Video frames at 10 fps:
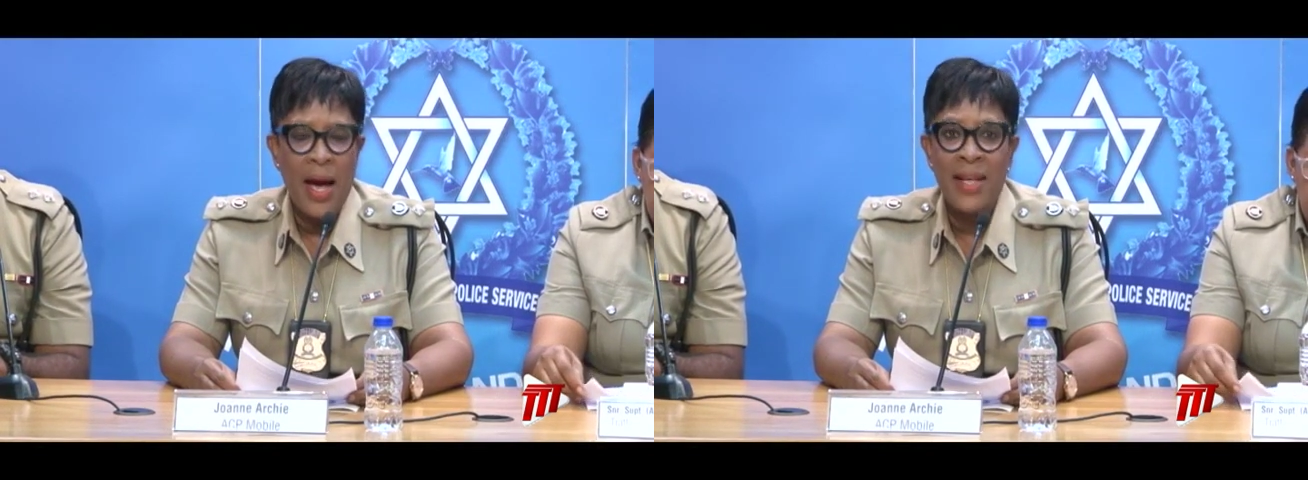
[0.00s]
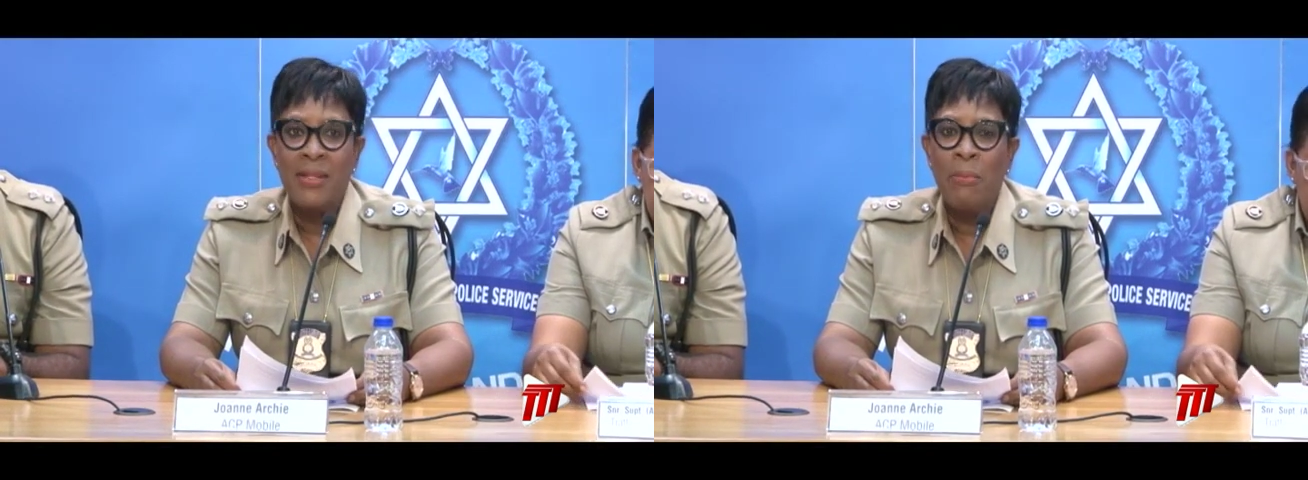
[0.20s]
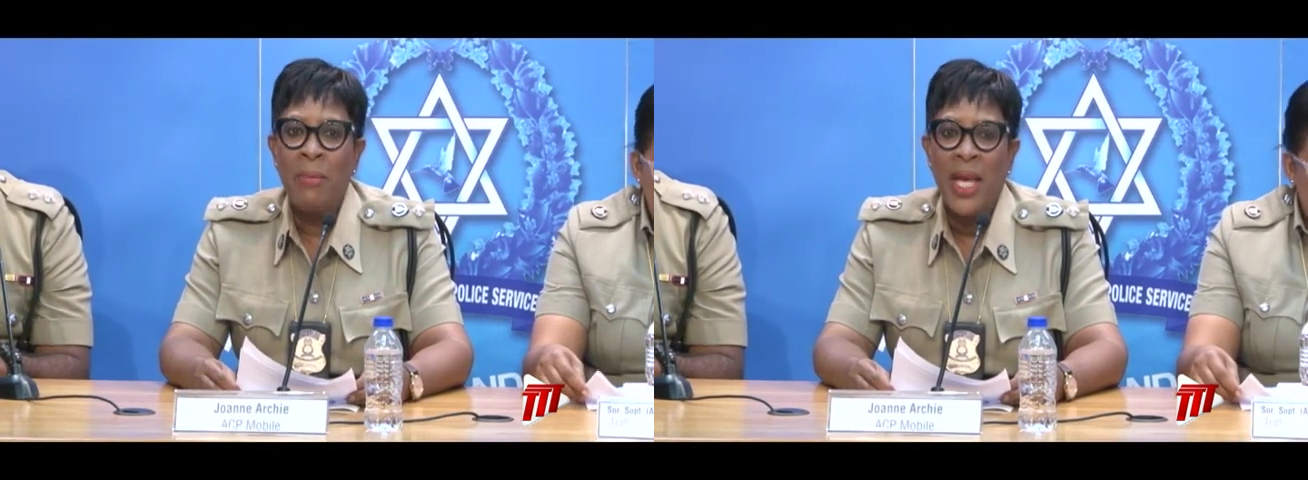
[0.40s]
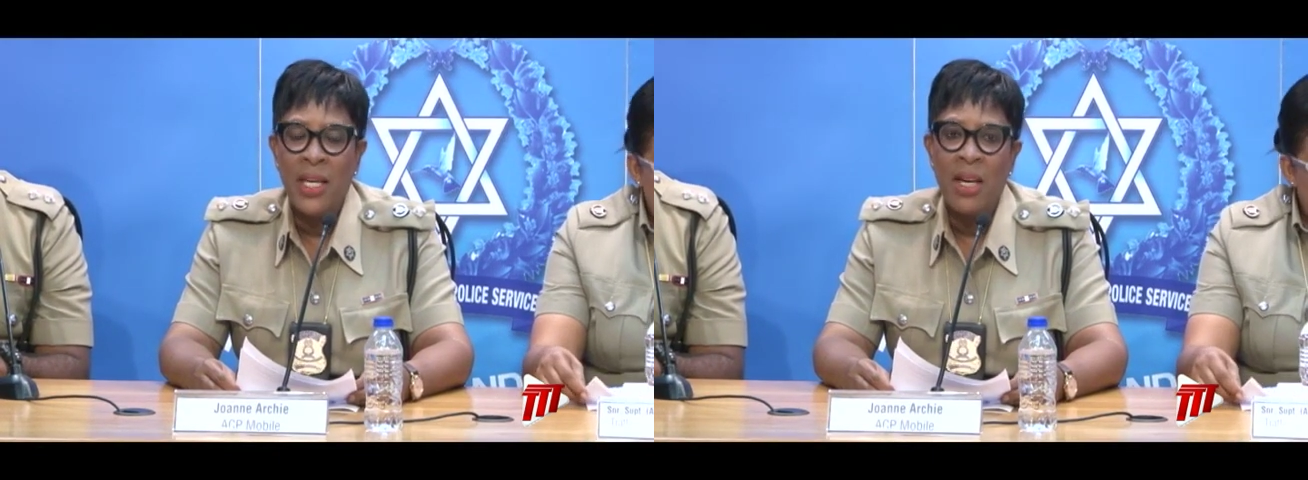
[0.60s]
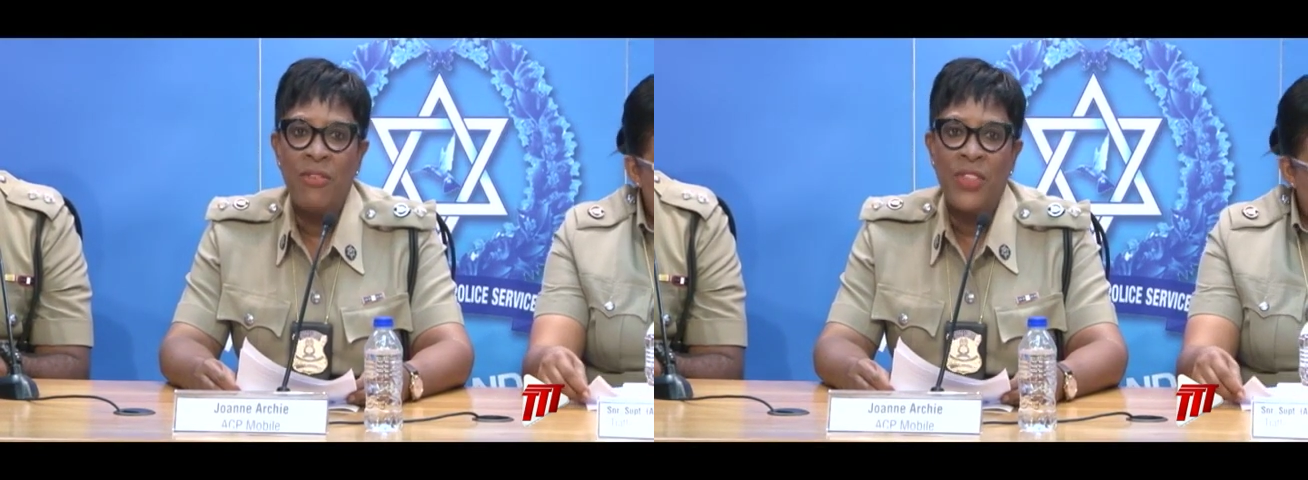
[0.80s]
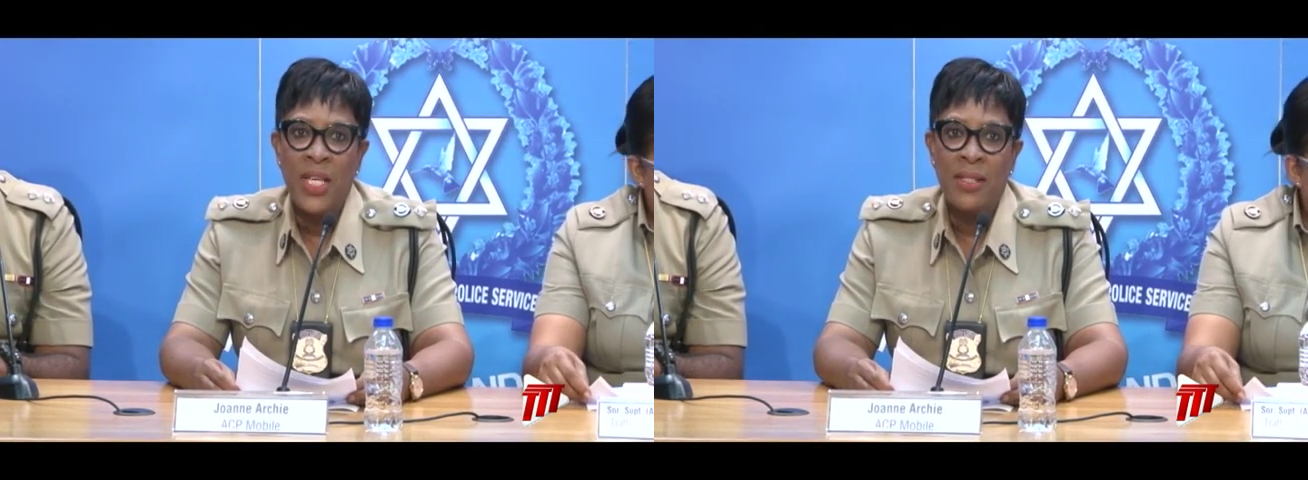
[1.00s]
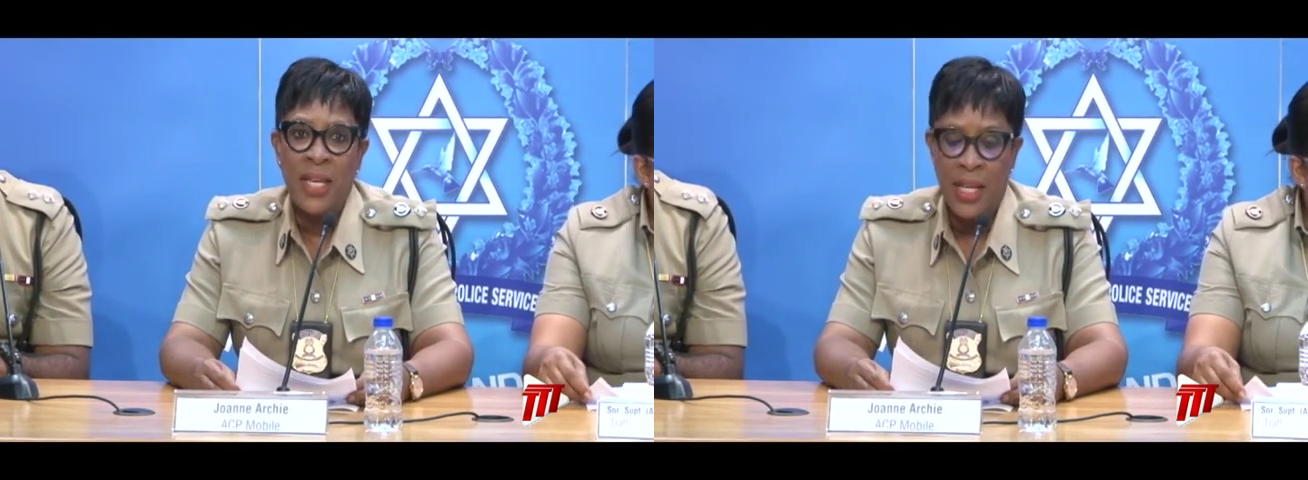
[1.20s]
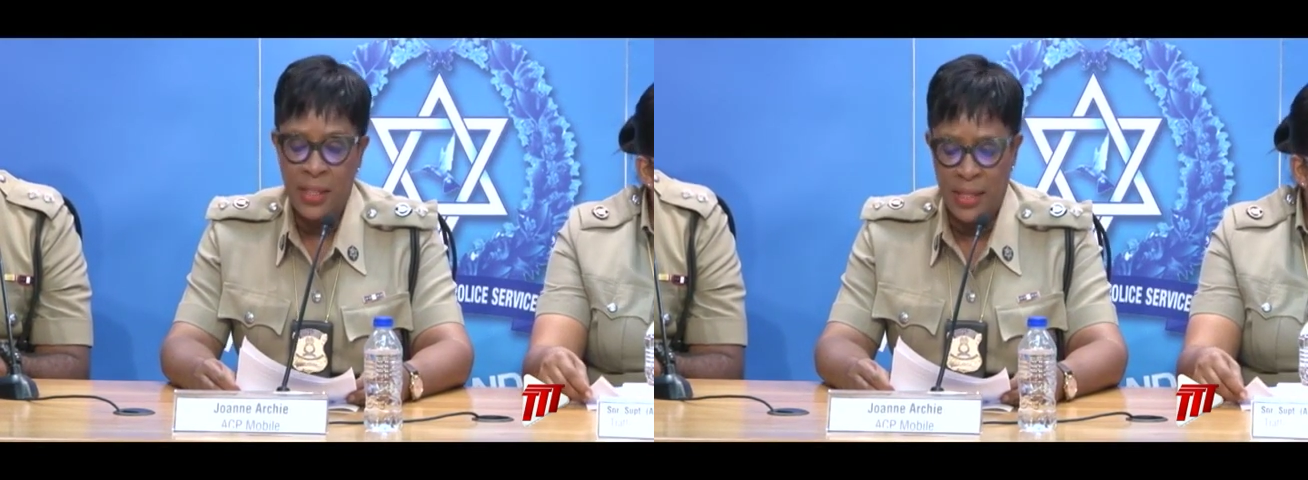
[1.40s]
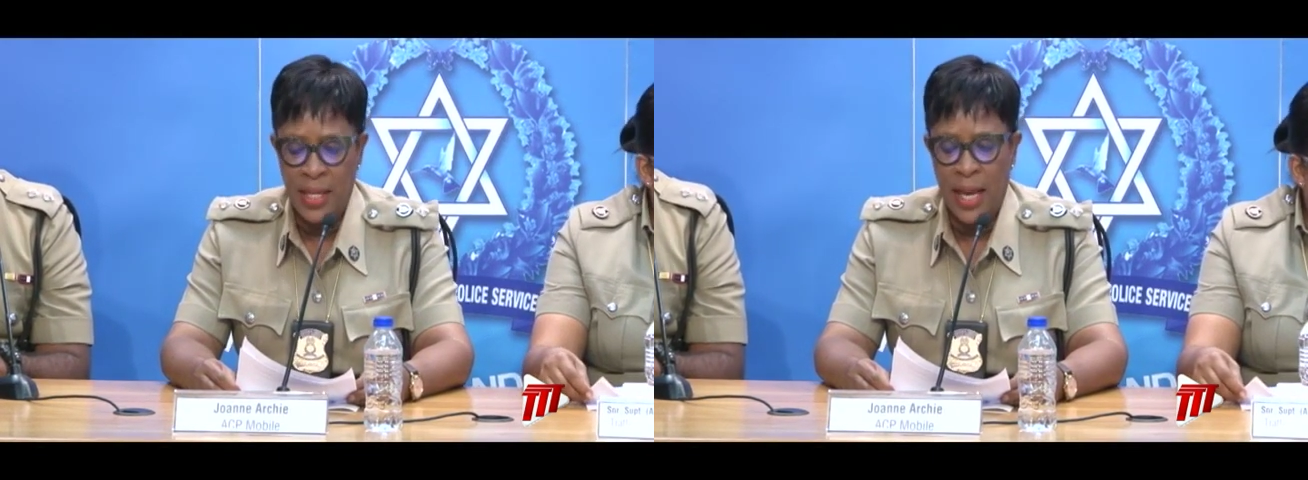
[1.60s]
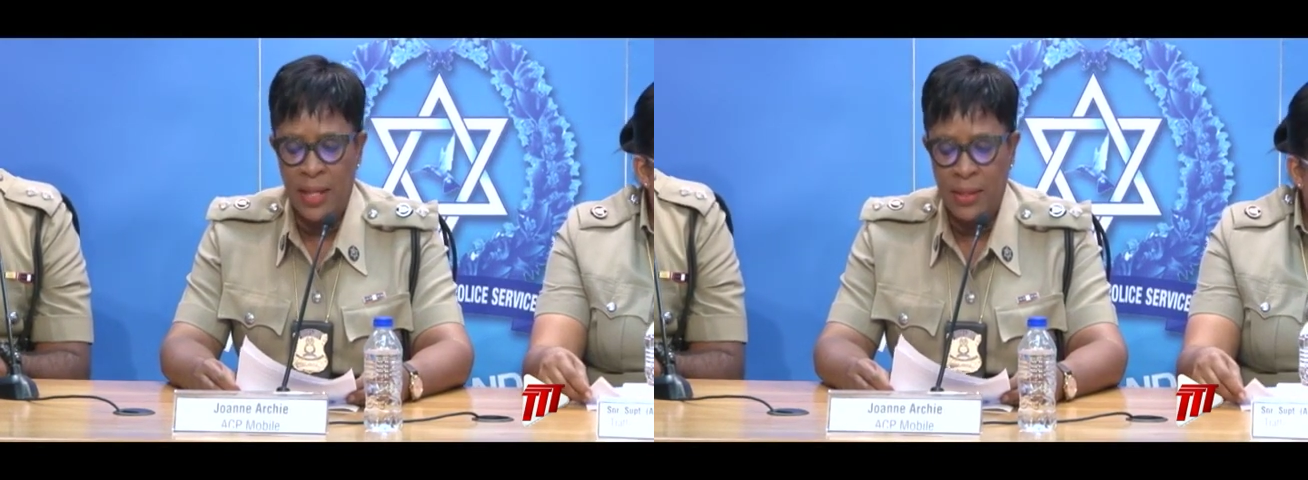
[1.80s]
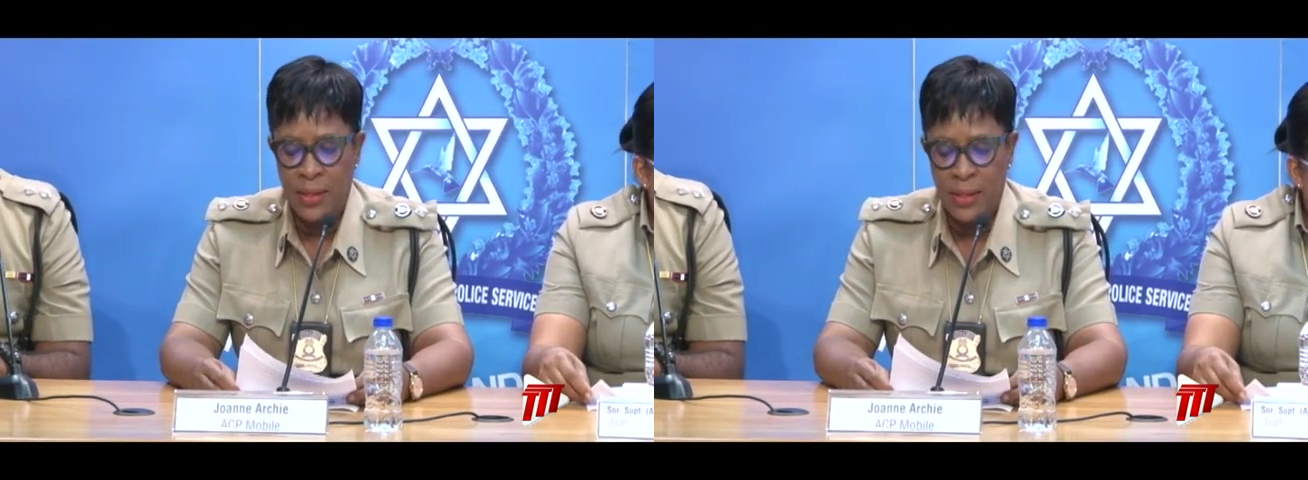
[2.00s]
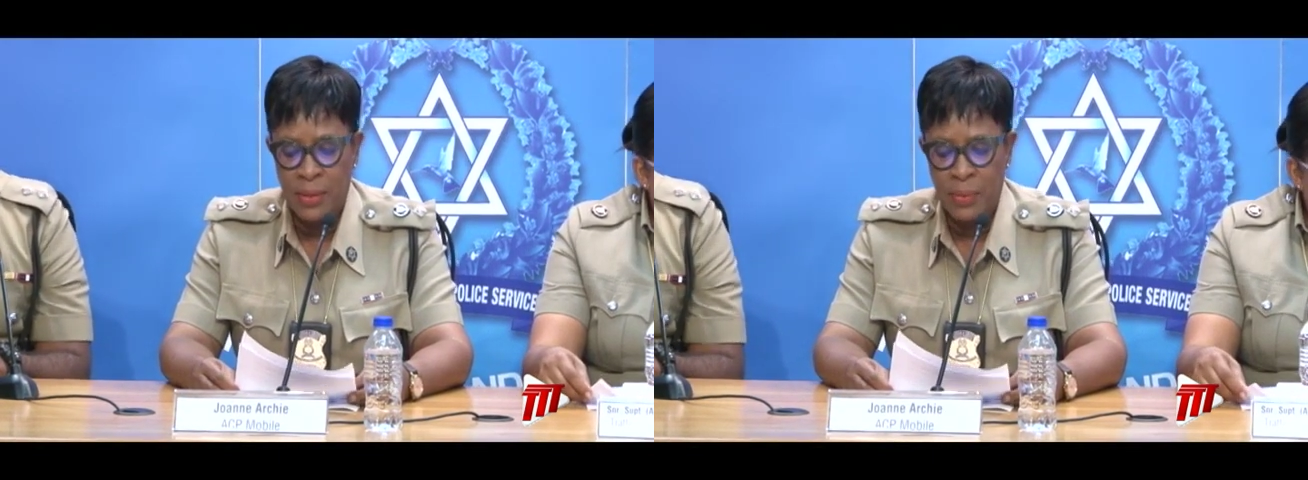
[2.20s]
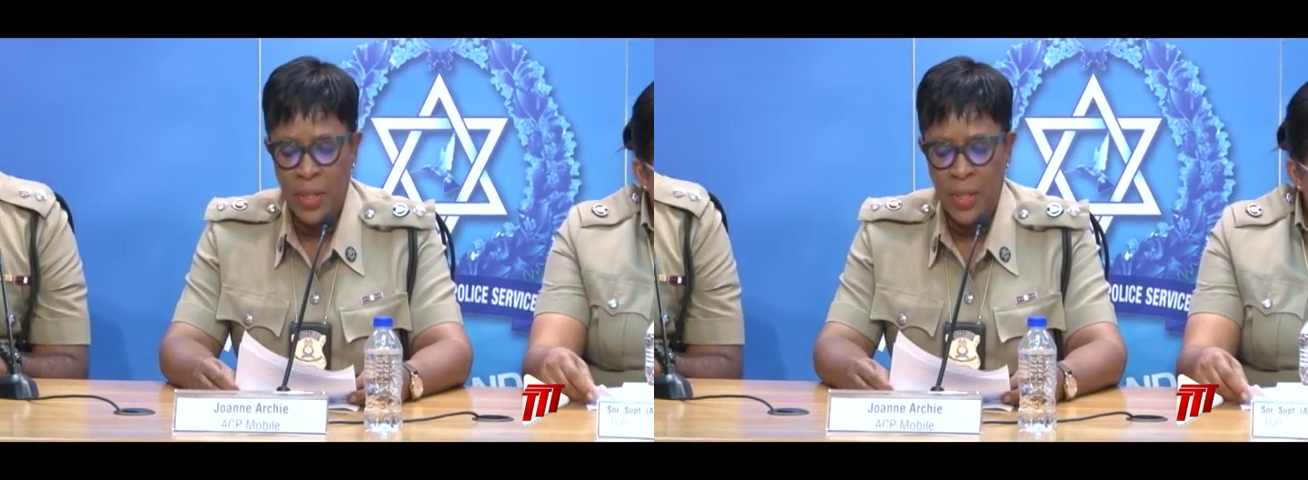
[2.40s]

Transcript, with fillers: as many of these incidents